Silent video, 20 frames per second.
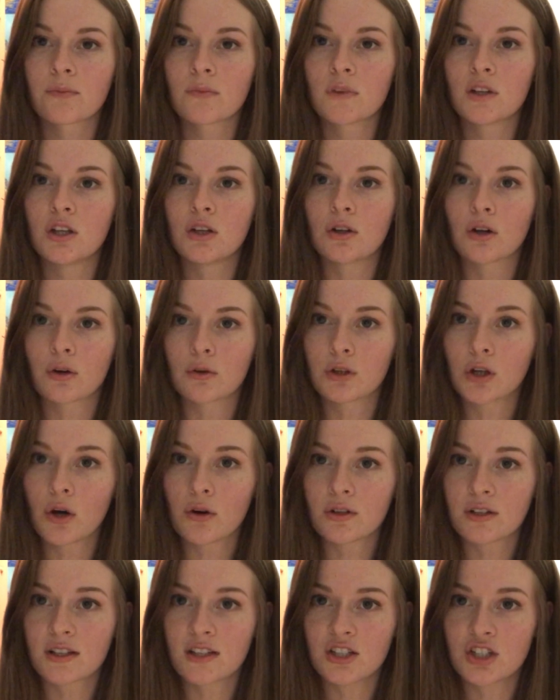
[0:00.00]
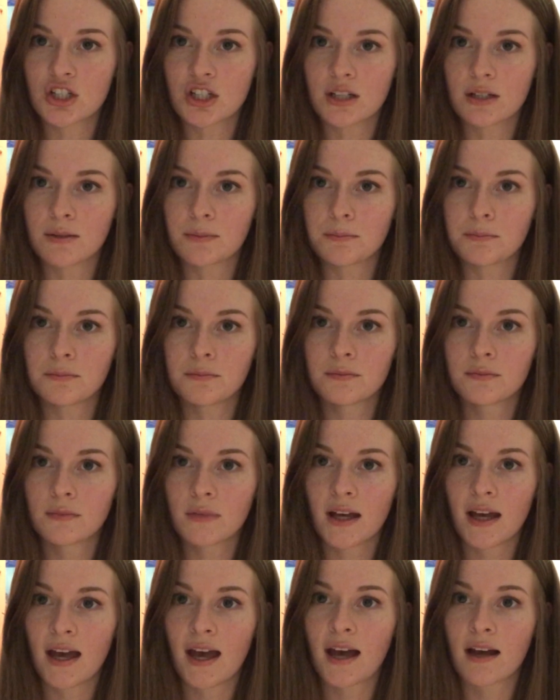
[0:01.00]
you know, go to the gym
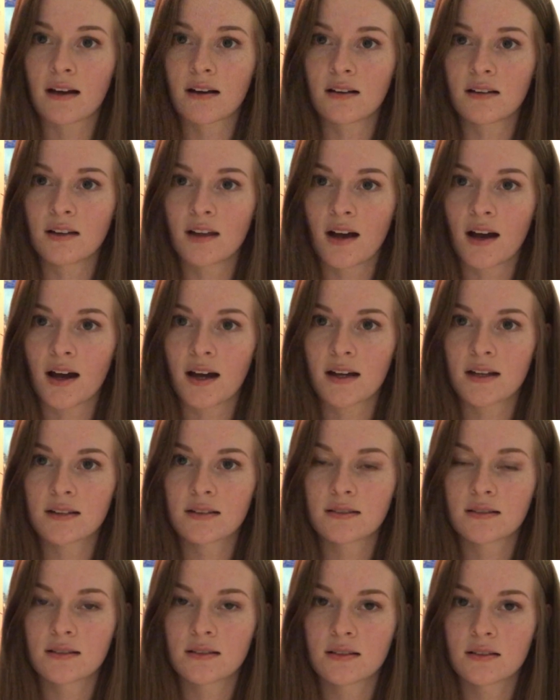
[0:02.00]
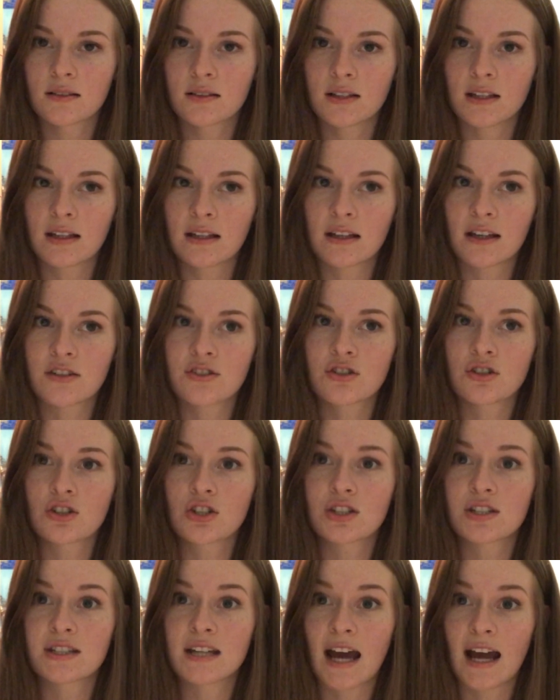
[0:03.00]
a heck of a lot, unless you're
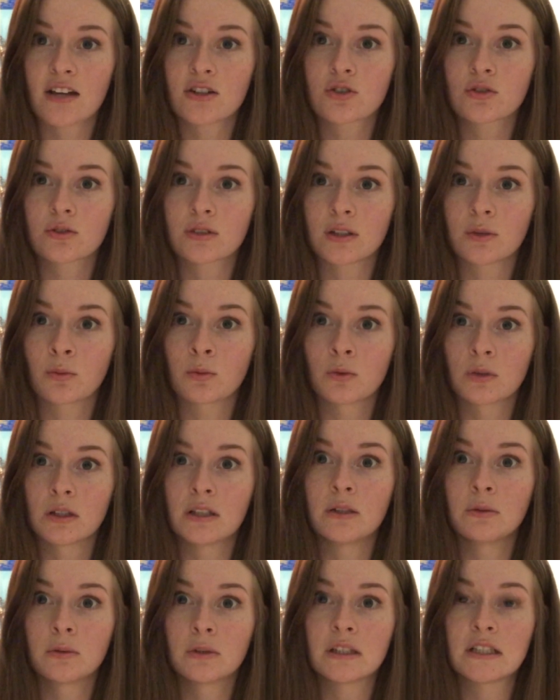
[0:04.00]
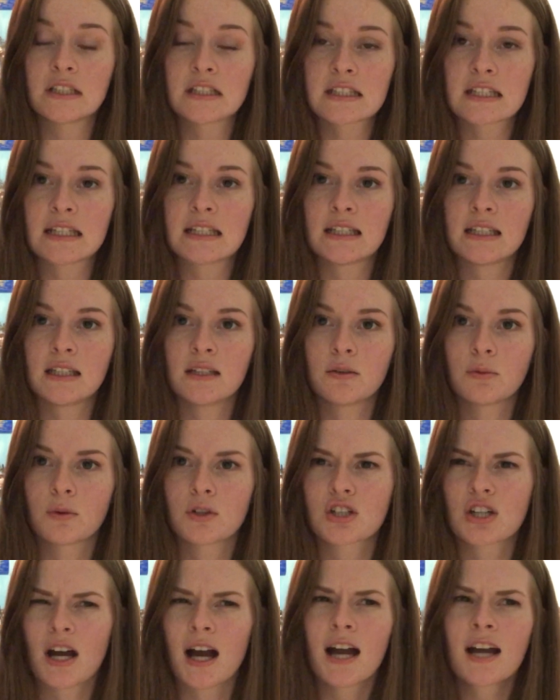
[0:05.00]
just naturally really, really skinny,
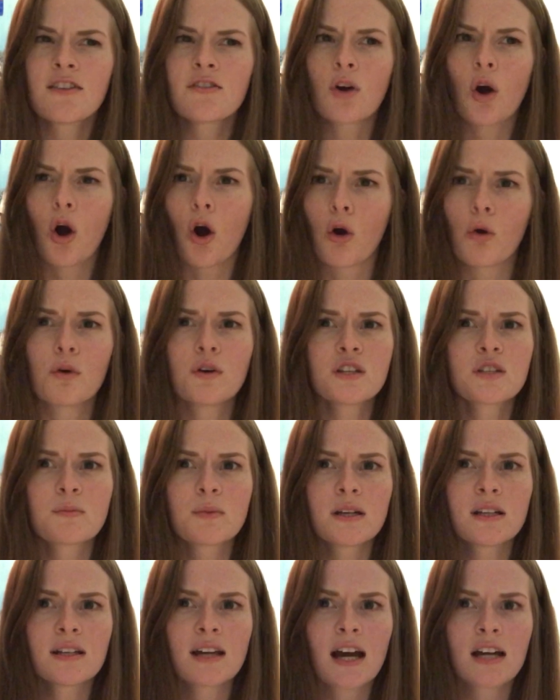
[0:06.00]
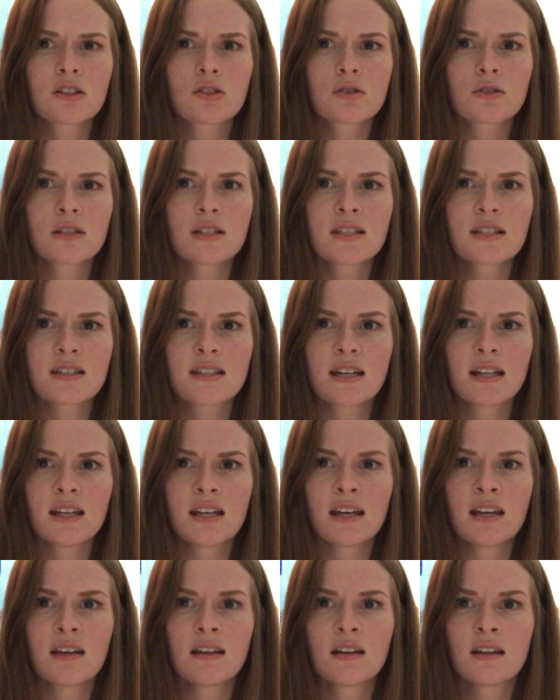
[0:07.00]
which I've always been naturally
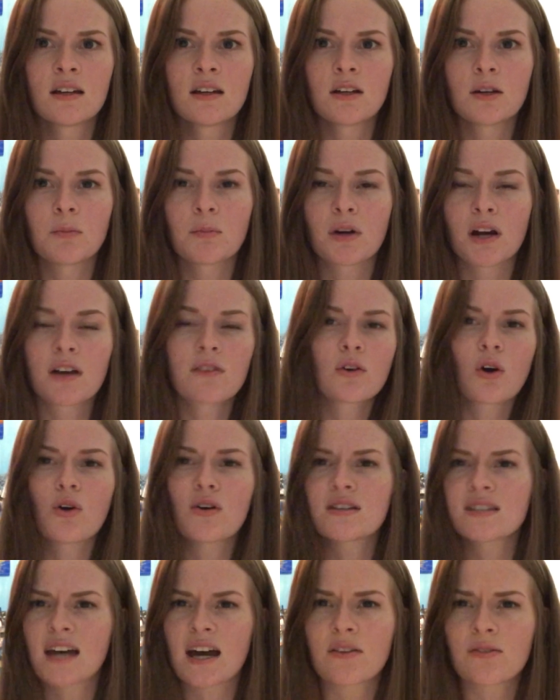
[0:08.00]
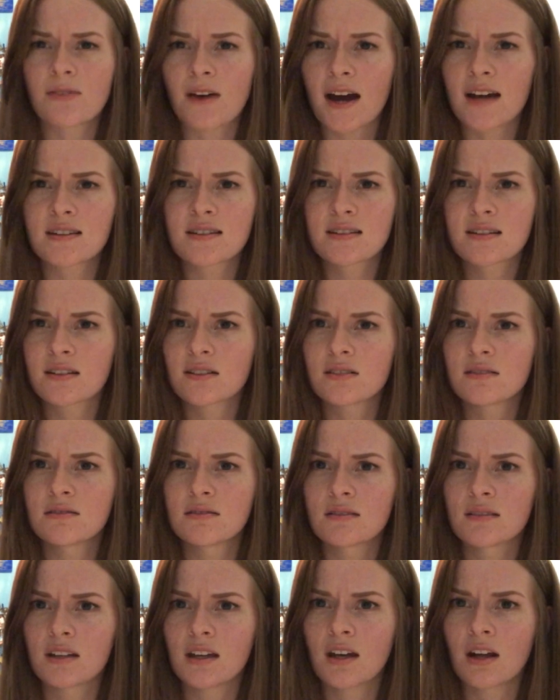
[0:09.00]
skinny, but I've always had fat still,
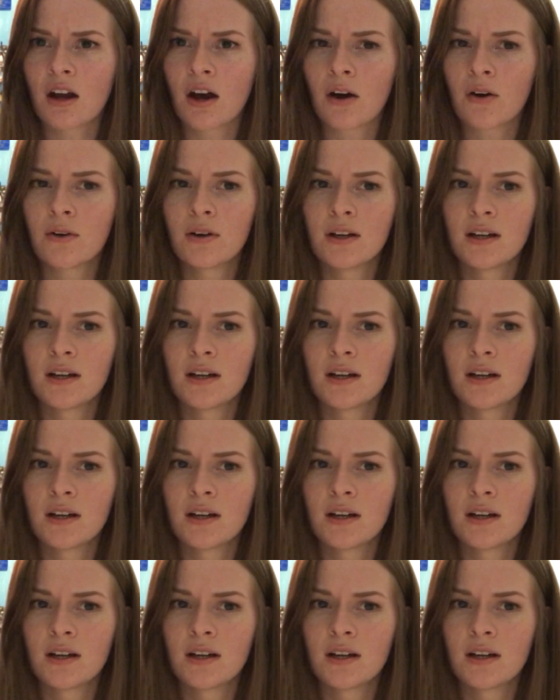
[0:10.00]
you know?